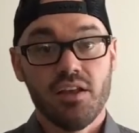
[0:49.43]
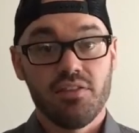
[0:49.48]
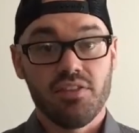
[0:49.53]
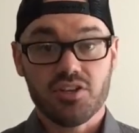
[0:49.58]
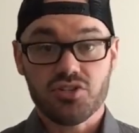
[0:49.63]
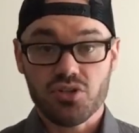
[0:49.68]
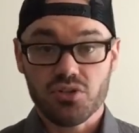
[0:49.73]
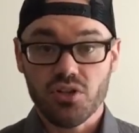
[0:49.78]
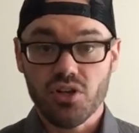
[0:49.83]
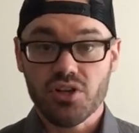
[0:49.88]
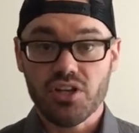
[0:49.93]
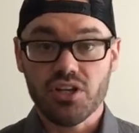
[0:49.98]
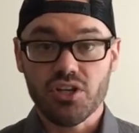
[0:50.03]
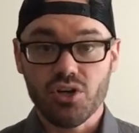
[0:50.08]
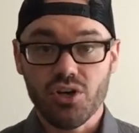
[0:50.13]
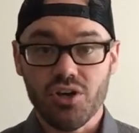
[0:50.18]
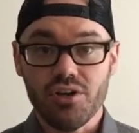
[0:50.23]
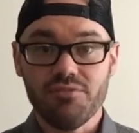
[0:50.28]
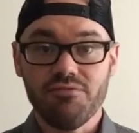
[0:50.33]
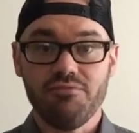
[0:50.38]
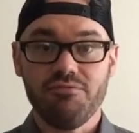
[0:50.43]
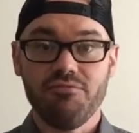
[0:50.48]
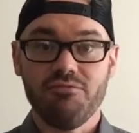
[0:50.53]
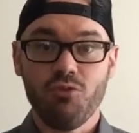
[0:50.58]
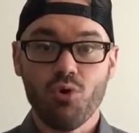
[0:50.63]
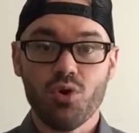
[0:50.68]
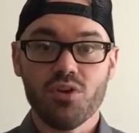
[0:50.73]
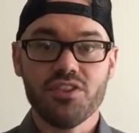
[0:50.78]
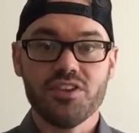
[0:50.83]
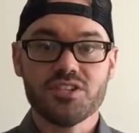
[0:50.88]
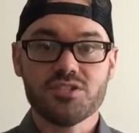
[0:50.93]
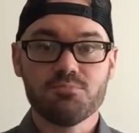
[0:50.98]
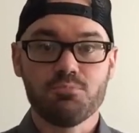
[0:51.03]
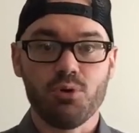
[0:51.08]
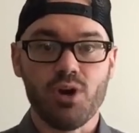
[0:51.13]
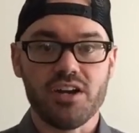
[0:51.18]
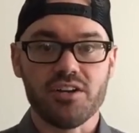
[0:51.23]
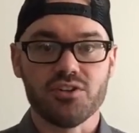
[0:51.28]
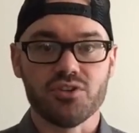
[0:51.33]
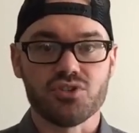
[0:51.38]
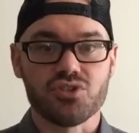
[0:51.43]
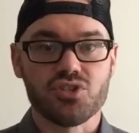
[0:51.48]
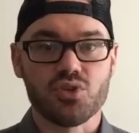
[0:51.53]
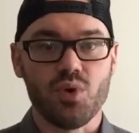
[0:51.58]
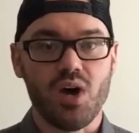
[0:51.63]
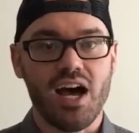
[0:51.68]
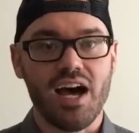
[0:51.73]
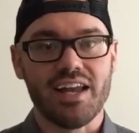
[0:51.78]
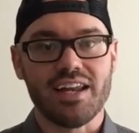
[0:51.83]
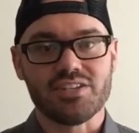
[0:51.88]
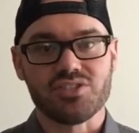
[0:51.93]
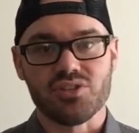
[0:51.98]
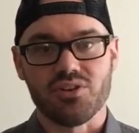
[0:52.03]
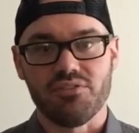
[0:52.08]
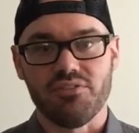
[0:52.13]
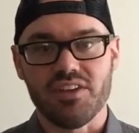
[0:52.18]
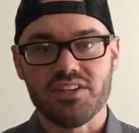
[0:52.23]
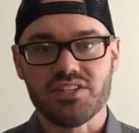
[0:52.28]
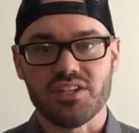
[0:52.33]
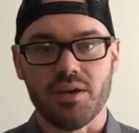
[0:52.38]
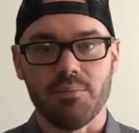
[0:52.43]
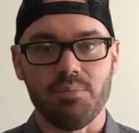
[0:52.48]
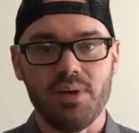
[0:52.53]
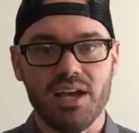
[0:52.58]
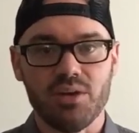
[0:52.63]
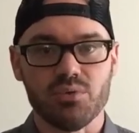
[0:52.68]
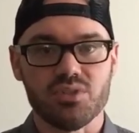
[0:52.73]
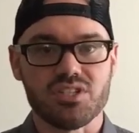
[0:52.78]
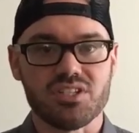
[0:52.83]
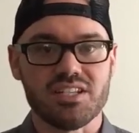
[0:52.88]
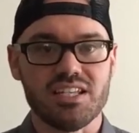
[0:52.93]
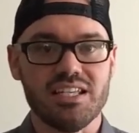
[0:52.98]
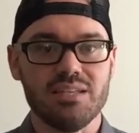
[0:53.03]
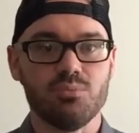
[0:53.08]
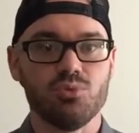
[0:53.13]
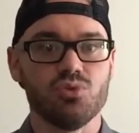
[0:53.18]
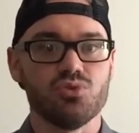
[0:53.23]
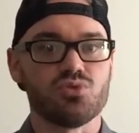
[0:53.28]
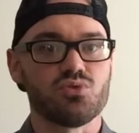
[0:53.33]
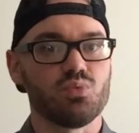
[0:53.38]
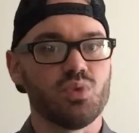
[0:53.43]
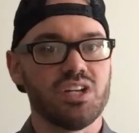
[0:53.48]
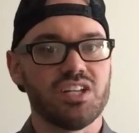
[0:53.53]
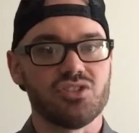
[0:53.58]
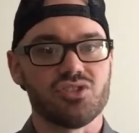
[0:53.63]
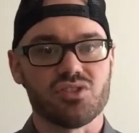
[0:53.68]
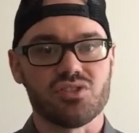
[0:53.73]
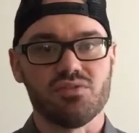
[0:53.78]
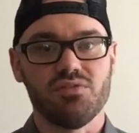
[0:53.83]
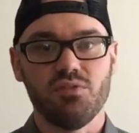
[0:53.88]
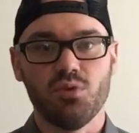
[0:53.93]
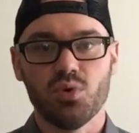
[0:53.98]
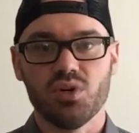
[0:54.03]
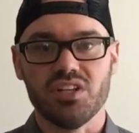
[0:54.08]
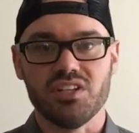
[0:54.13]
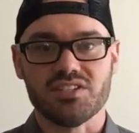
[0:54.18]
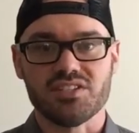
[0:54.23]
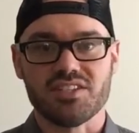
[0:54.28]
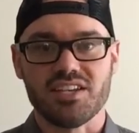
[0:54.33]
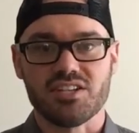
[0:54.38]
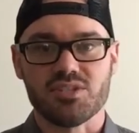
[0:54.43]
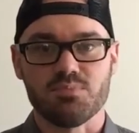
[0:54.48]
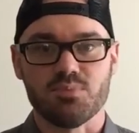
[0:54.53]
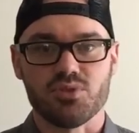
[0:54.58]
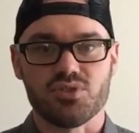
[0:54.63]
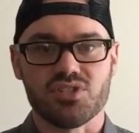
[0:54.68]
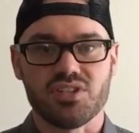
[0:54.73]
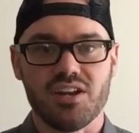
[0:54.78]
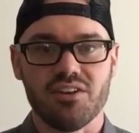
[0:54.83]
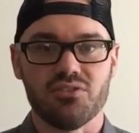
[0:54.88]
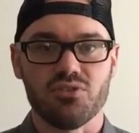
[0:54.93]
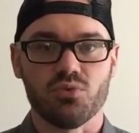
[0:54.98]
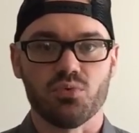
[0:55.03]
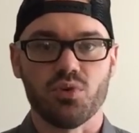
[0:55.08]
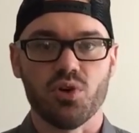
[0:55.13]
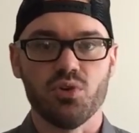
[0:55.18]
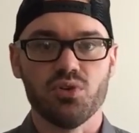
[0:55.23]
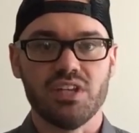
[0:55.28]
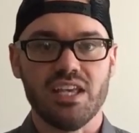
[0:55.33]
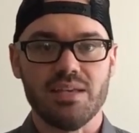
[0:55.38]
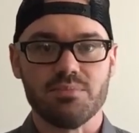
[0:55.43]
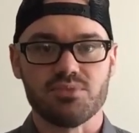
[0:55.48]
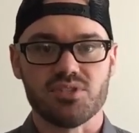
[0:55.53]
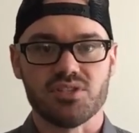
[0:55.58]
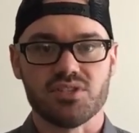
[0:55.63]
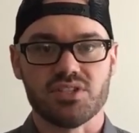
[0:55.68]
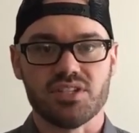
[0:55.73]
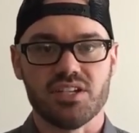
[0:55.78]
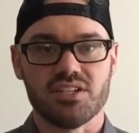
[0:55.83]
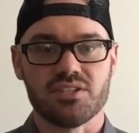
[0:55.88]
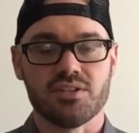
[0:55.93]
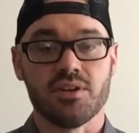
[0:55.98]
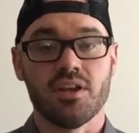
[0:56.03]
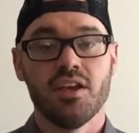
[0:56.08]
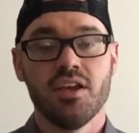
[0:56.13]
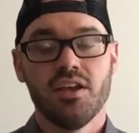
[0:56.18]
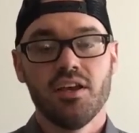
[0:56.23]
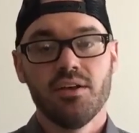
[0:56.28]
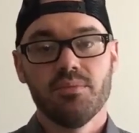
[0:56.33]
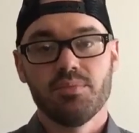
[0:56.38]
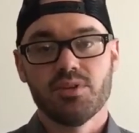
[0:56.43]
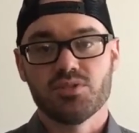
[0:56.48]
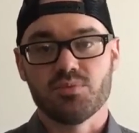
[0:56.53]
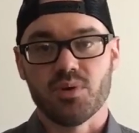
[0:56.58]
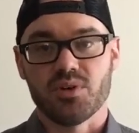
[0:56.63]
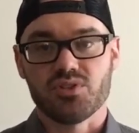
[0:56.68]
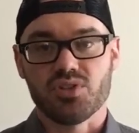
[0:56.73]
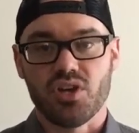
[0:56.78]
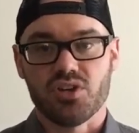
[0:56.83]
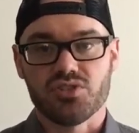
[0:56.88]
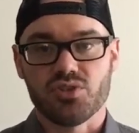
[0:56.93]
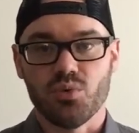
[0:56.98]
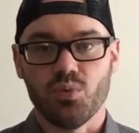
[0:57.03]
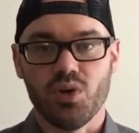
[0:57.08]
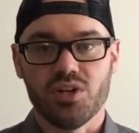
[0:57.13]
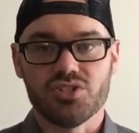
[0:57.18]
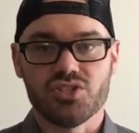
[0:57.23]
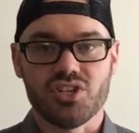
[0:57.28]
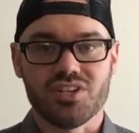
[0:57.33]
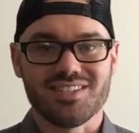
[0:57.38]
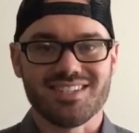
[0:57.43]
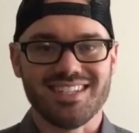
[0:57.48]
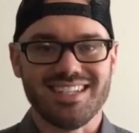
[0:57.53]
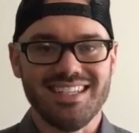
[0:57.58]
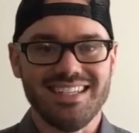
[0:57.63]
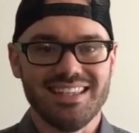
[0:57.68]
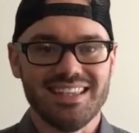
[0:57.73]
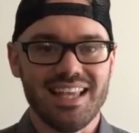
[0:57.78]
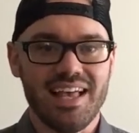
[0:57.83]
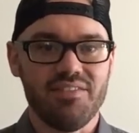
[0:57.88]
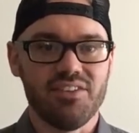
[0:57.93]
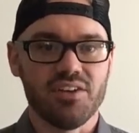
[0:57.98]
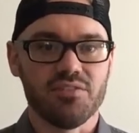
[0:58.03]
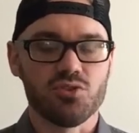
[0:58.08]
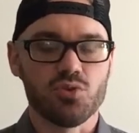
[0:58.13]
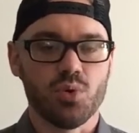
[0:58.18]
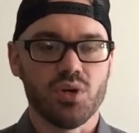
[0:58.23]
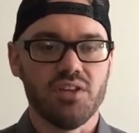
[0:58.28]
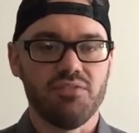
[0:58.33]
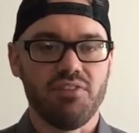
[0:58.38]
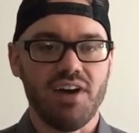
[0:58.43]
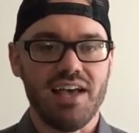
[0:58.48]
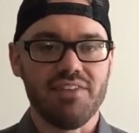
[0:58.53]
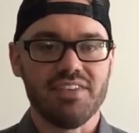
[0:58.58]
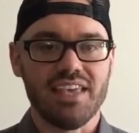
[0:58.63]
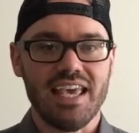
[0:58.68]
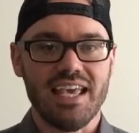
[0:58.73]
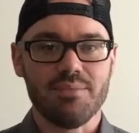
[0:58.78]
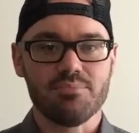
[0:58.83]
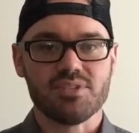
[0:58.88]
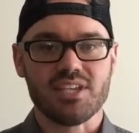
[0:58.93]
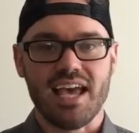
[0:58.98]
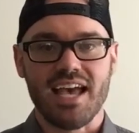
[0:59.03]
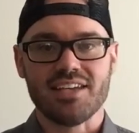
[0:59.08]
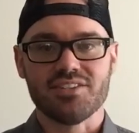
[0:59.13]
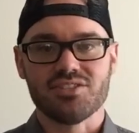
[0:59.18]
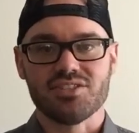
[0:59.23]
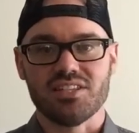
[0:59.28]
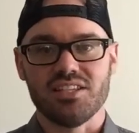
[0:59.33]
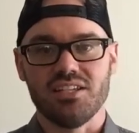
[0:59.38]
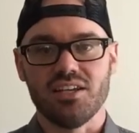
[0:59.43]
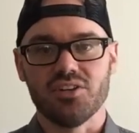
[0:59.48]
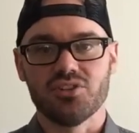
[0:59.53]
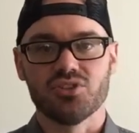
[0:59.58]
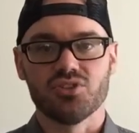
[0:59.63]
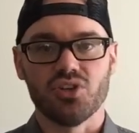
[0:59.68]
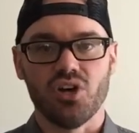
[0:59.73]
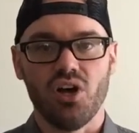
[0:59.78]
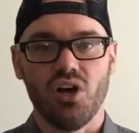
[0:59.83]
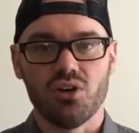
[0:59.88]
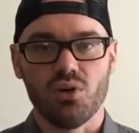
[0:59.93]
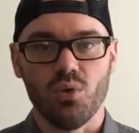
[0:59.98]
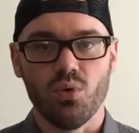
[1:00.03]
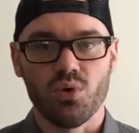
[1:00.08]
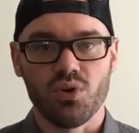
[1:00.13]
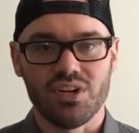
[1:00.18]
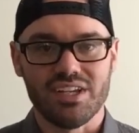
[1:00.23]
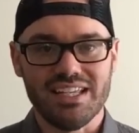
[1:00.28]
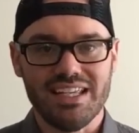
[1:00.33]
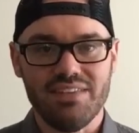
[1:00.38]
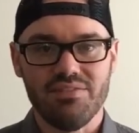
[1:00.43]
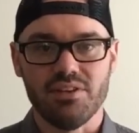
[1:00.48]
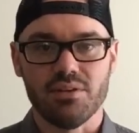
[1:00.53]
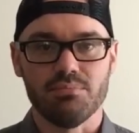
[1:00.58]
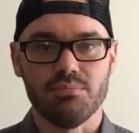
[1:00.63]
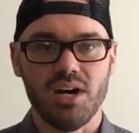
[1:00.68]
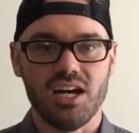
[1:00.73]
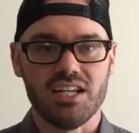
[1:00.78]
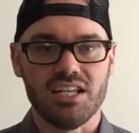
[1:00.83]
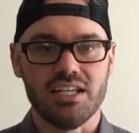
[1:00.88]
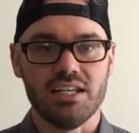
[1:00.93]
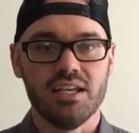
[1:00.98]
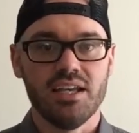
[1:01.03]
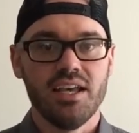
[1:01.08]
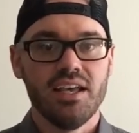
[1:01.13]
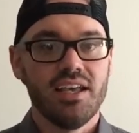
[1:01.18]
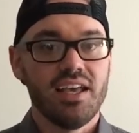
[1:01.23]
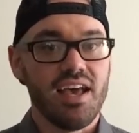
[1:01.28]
Things are looking good for this Predator squad as they're facing a Penguins team who's winning just 46% of their road games this season. Pittsburgh's also won just 11 of 25 games as the underdog or even money.